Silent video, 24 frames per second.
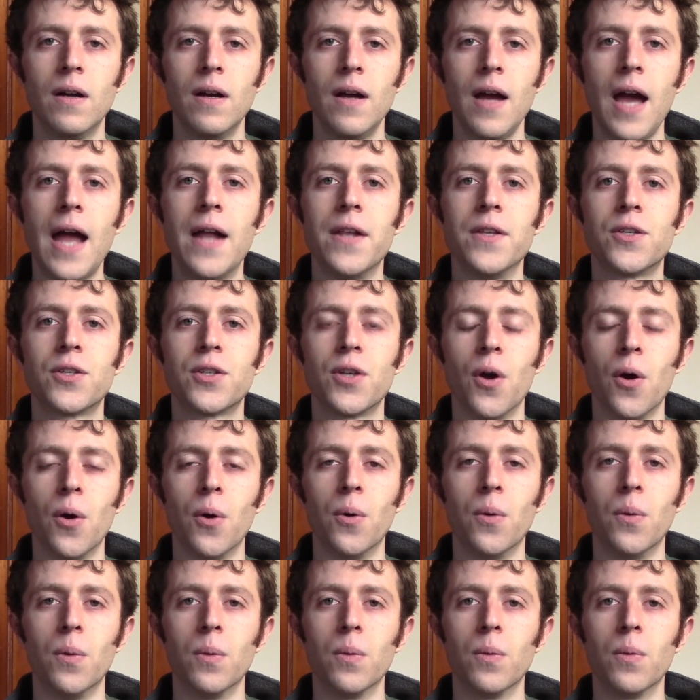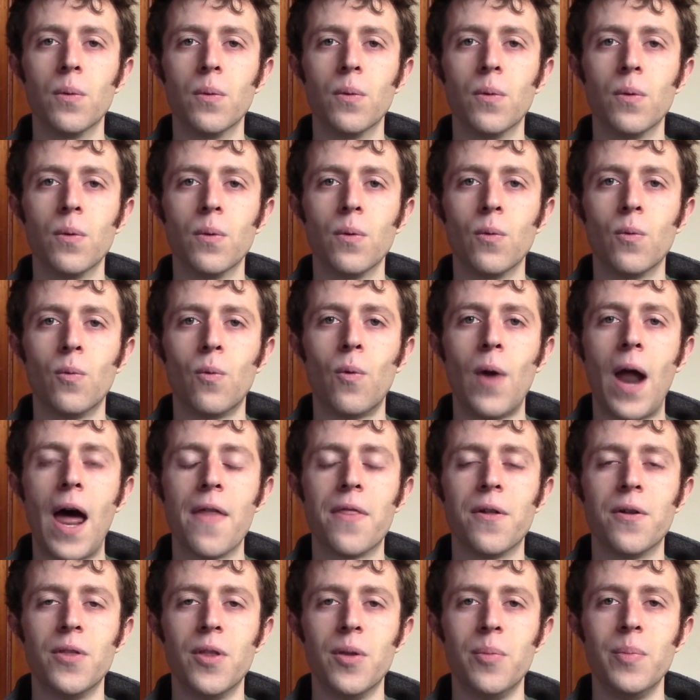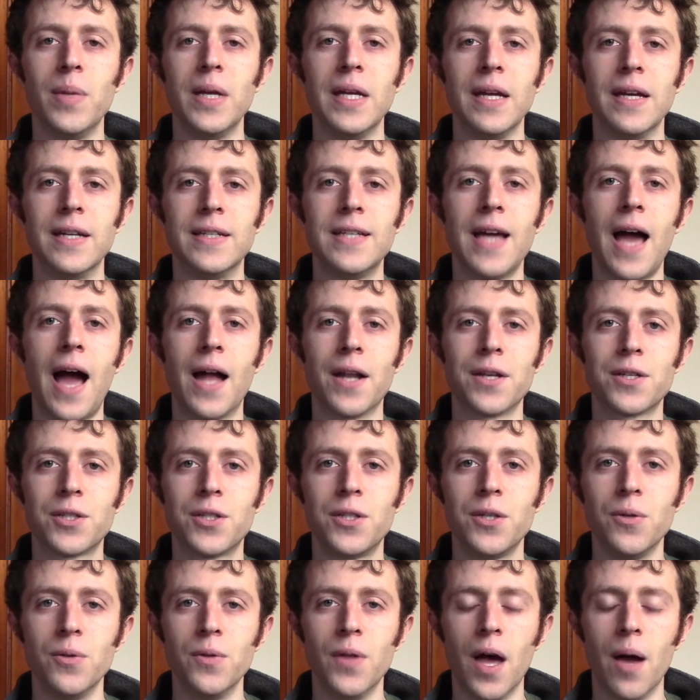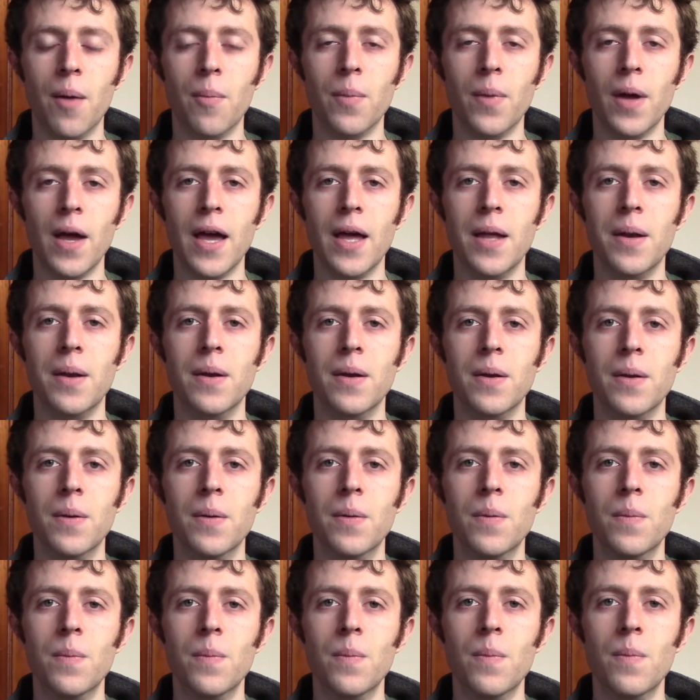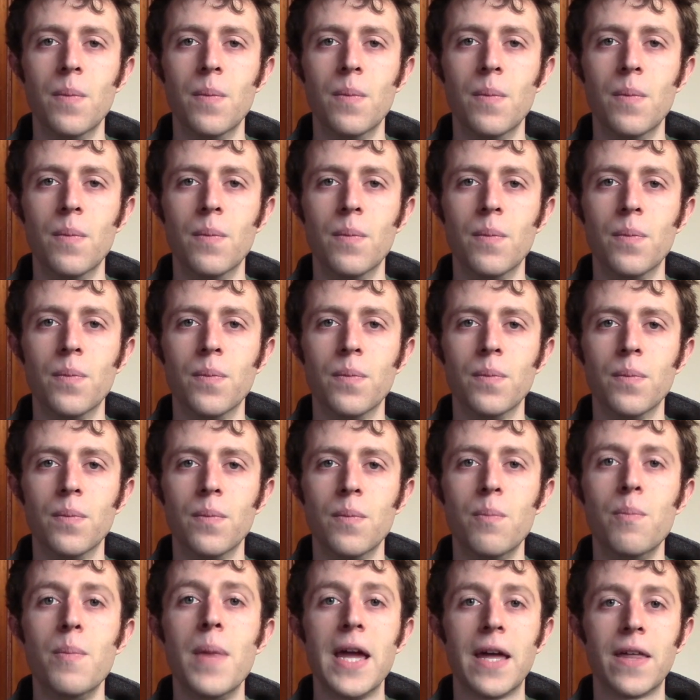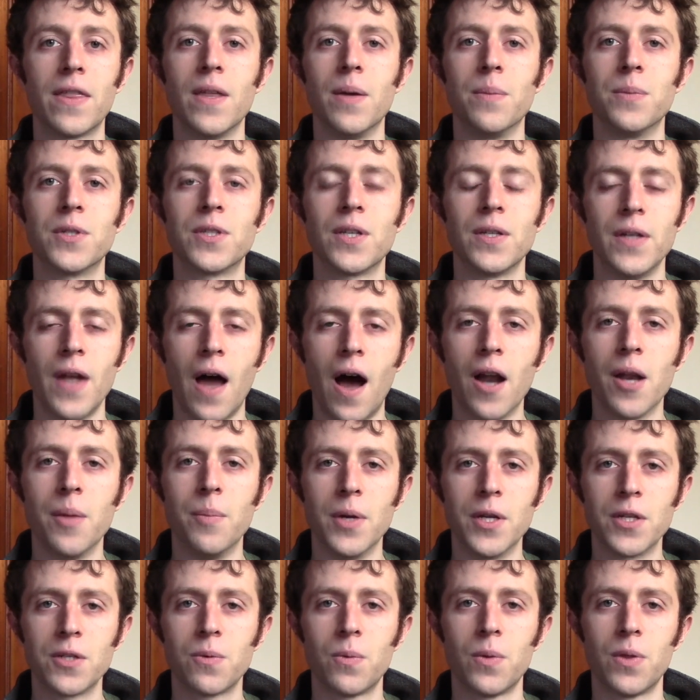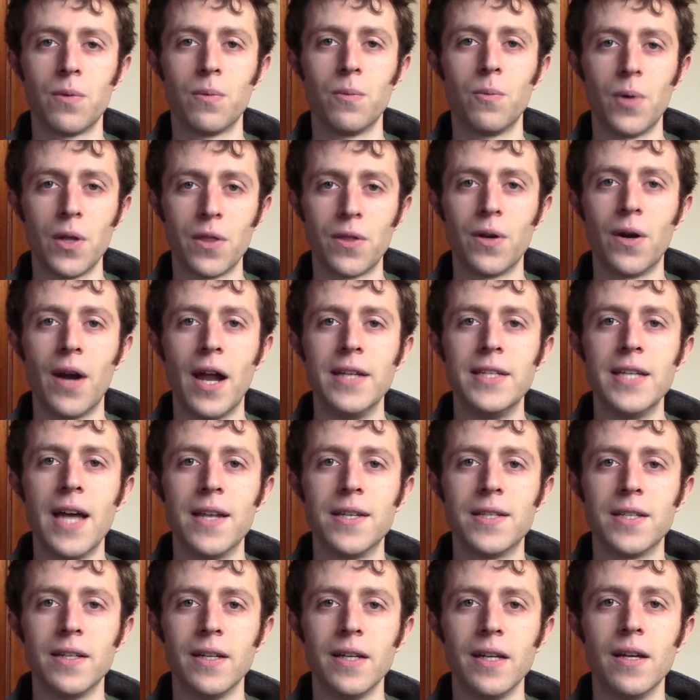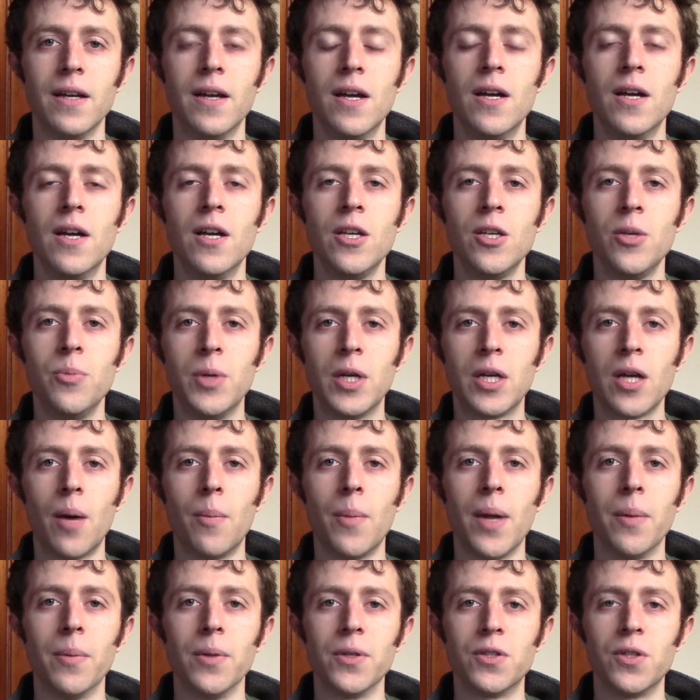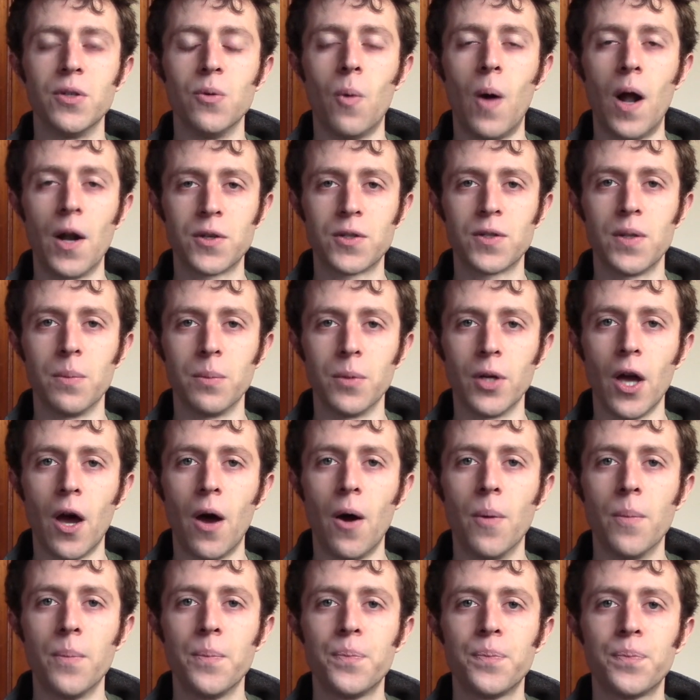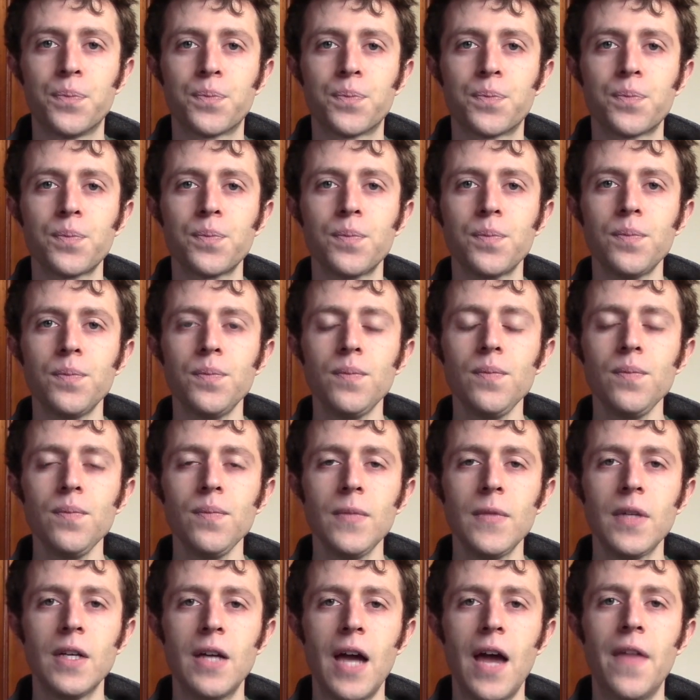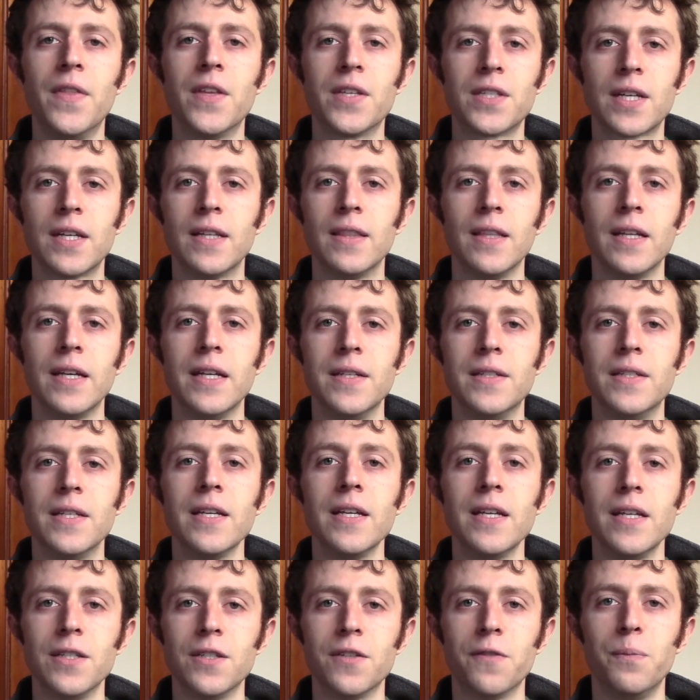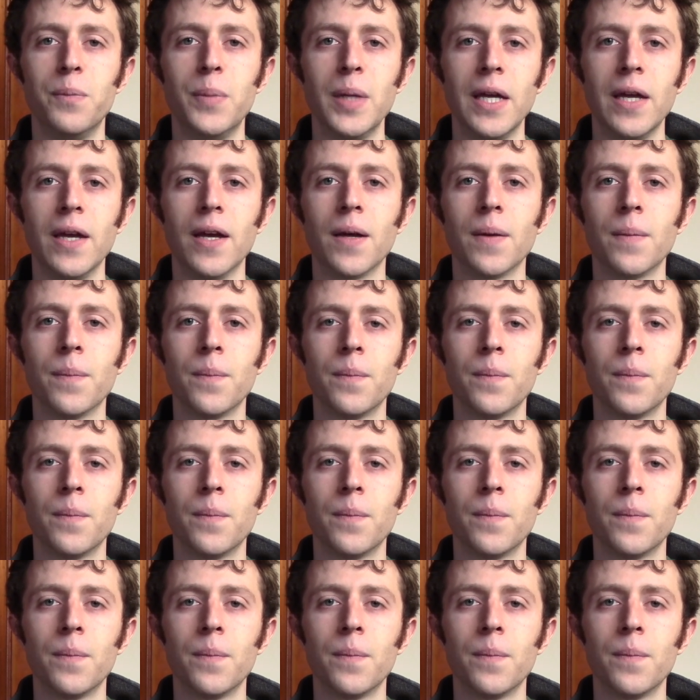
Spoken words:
And so, rather than be attached to them and make them synonymous with your identity, you become able to watch them go. And this can lead to ease of being.